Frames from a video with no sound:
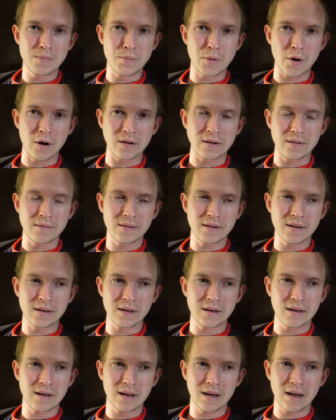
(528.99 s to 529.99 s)
but
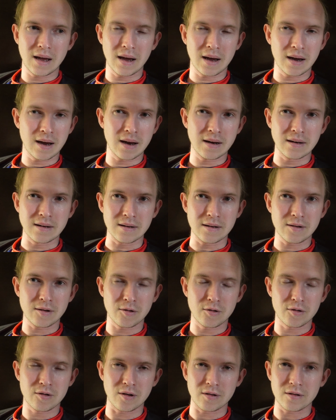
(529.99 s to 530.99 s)
again,
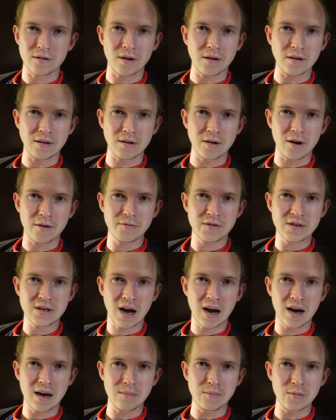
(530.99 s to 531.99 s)
it's just not enough
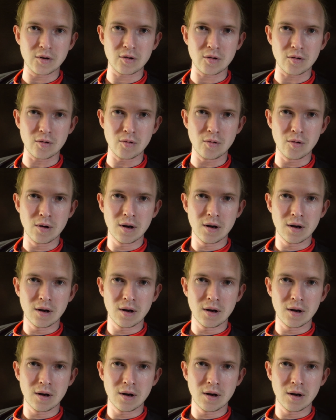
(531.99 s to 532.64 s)
time to